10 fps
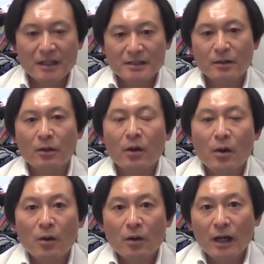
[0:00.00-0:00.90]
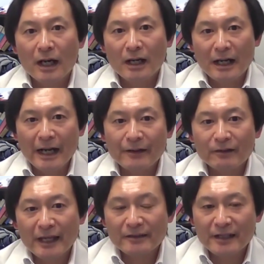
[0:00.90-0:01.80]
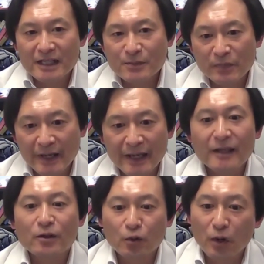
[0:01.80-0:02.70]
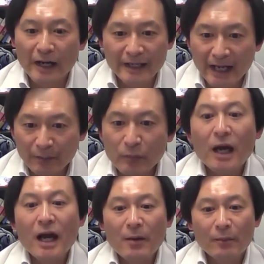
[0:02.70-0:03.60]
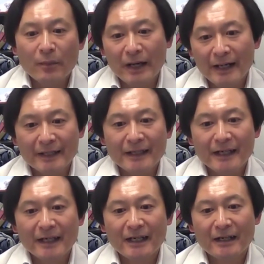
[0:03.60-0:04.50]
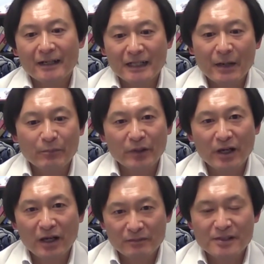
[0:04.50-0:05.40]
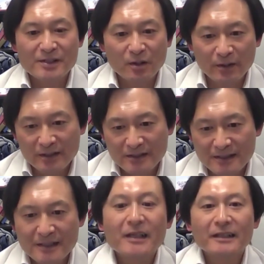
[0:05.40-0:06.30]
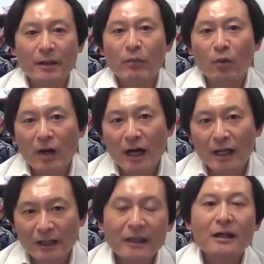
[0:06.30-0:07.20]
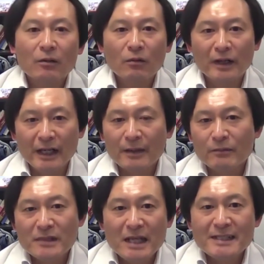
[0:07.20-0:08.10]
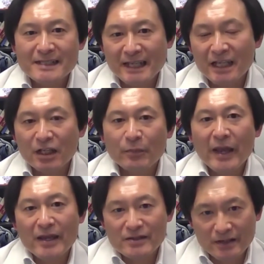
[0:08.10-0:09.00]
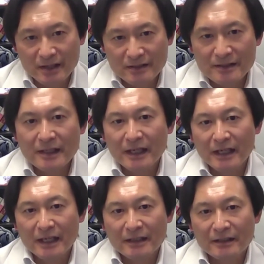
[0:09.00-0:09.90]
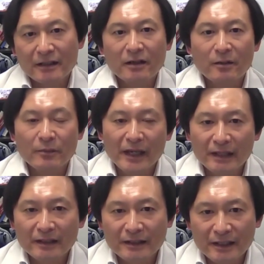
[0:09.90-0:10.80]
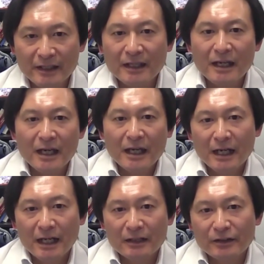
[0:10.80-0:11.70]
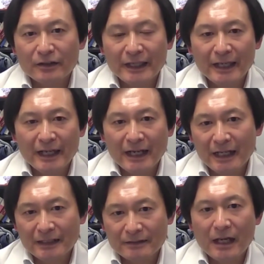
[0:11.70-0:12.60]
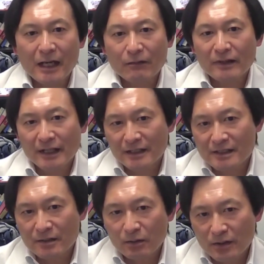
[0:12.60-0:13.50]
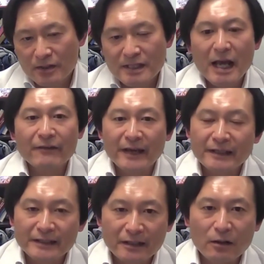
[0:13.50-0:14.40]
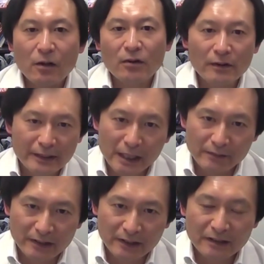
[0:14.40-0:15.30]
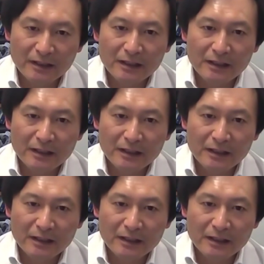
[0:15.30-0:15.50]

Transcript: So I would like to explain who I am by a couple of stories. Number one, what I'm seeing patients, and mainly looking at rare disorders affecting oral cavity.